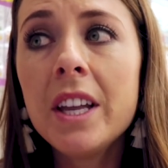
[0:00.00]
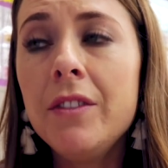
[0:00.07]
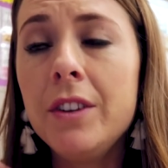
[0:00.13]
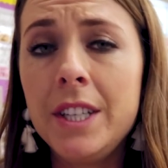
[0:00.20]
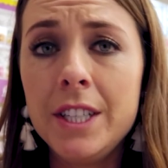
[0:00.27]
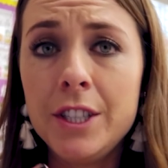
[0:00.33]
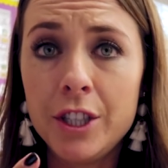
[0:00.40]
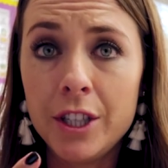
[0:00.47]
if
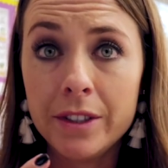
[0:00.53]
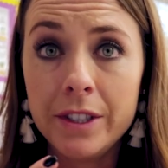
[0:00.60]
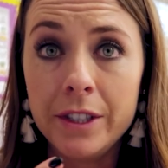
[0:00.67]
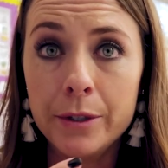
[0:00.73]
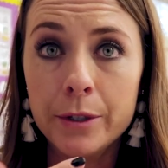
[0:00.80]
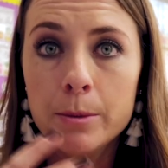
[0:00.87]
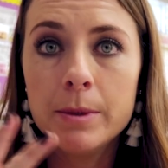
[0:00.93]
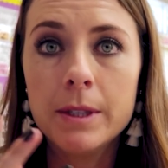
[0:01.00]
you teach
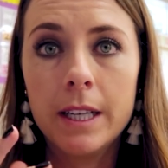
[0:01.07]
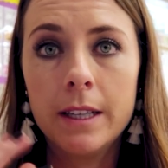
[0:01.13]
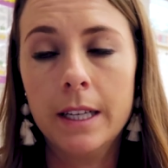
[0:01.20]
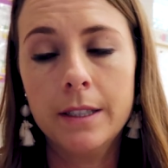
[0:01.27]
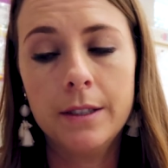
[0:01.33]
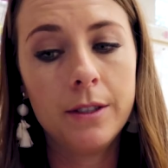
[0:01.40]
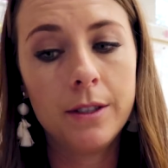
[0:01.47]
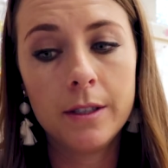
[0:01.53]
ELD groups like
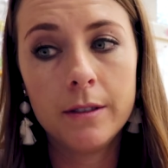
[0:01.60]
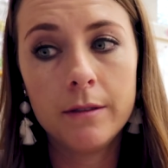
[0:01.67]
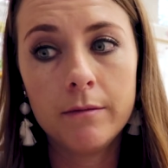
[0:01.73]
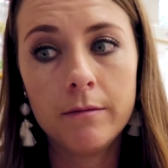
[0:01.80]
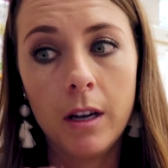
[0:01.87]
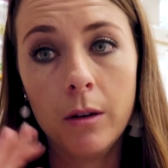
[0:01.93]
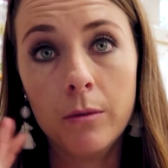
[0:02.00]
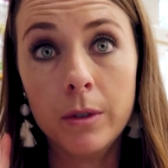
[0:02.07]
that's
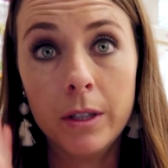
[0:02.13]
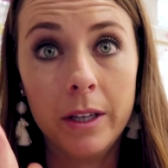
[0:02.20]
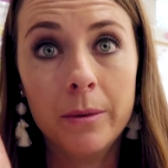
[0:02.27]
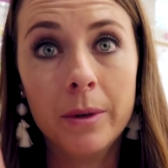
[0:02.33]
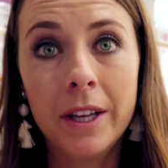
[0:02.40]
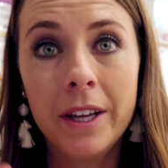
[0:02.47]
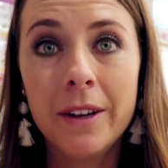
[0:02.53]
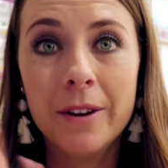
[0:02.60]
a
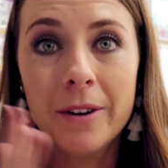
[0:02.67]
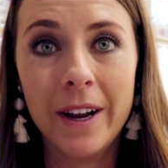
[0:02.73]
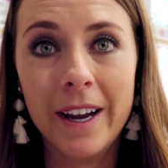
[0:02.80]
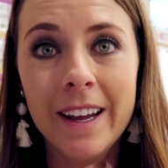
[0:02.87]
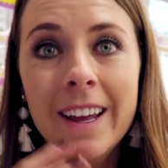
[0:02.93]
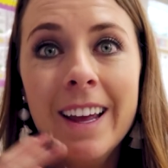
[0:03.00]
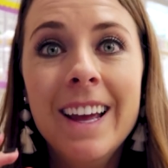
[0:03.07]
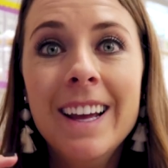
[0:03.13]
really, really
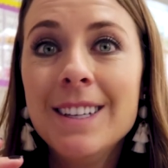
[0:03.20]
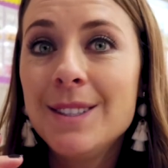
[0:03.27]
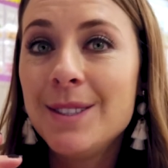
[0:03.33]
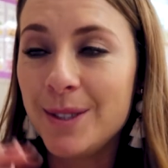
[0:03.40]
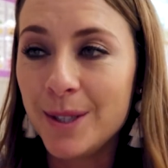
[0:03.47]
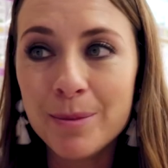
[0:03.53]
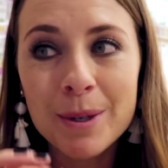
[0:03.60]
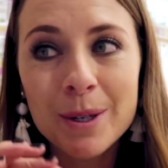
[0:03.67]
great,
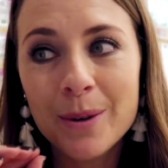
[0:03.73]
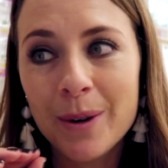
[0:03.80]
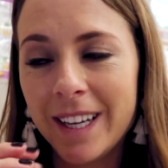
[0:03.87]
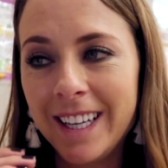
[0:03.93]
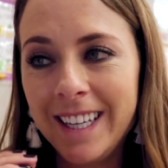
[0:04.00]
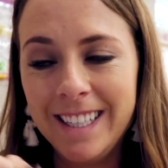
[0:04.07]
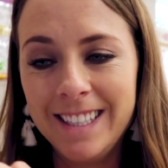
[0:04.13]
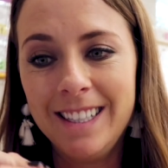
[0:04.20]
super
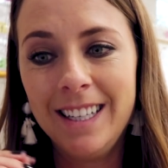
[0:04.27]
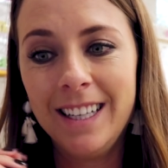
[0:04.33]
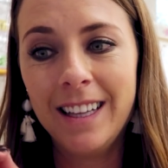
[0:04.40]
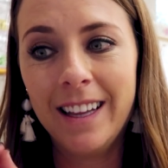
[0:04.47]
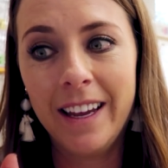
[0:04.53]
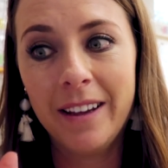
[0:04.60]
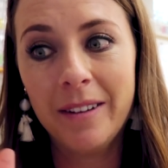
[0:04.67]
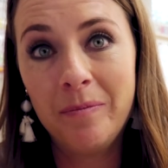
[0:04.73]
quick,
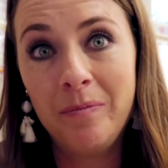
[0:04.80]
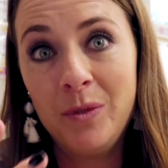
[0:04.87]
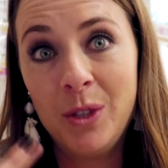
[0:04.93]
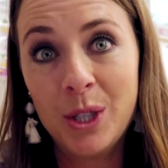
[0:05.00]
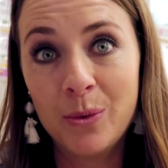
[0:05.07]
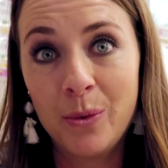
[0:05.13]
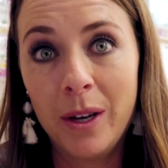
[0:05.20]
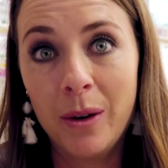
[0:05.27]
easy, like
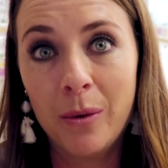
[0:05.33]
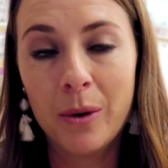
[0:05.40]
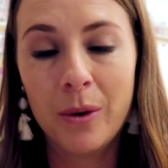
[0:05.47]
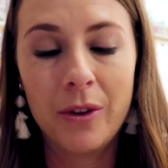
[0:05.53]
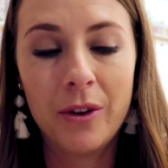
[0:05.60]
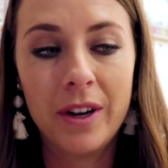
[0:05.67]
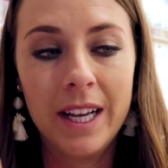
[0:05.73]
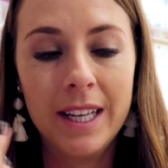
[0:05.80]
just way to work
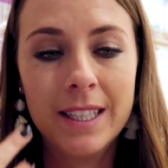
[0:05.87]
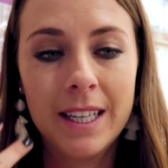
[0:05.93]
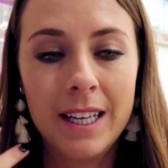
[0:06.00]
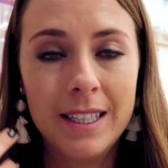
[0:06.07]
with your kids.